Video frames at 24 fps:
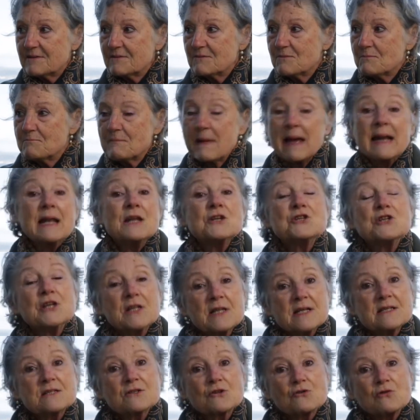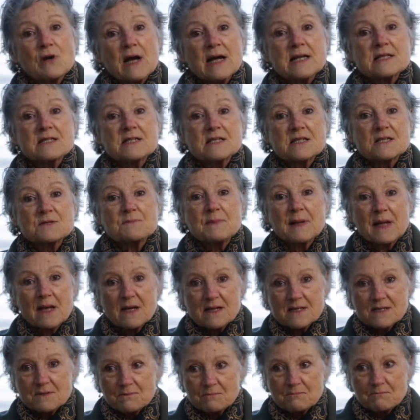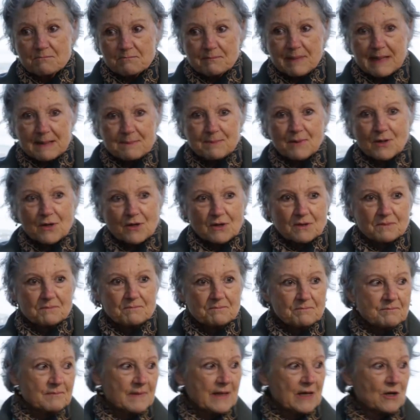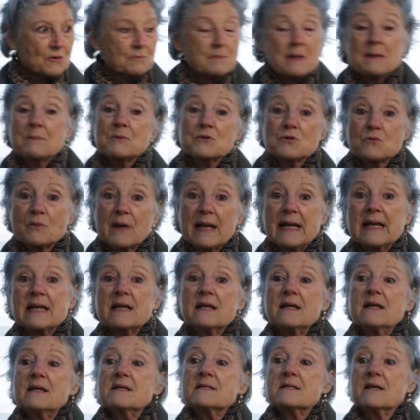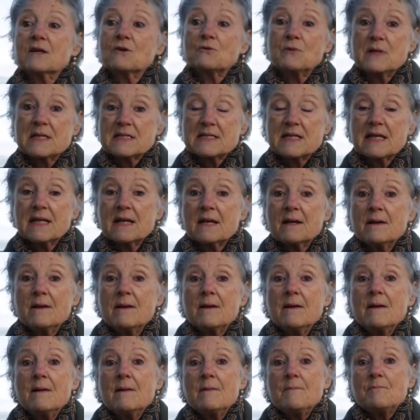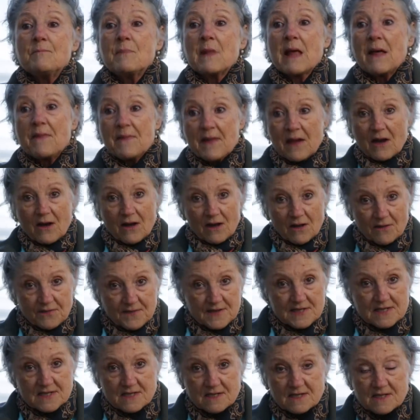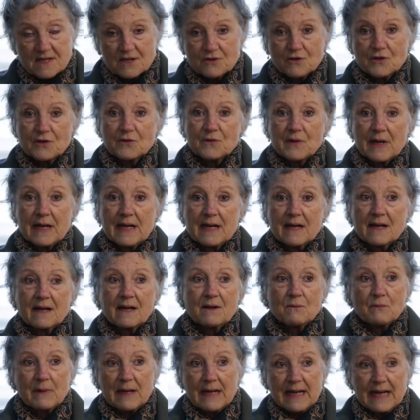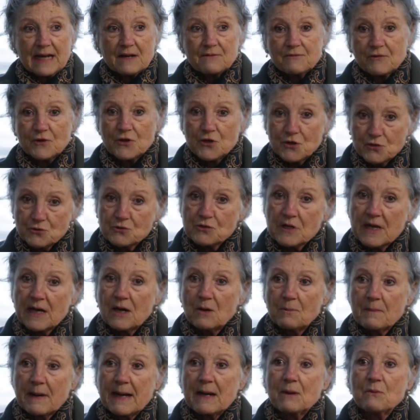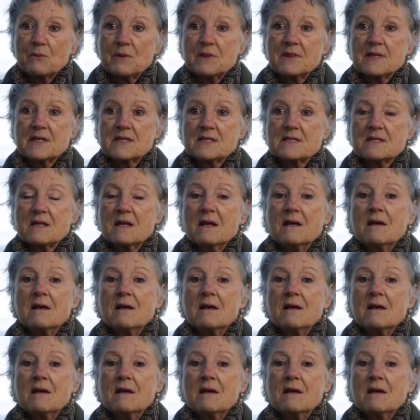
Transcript: managing this crisis because people's weight is increasing and their health is deteriorating, and we need for you to help out with this.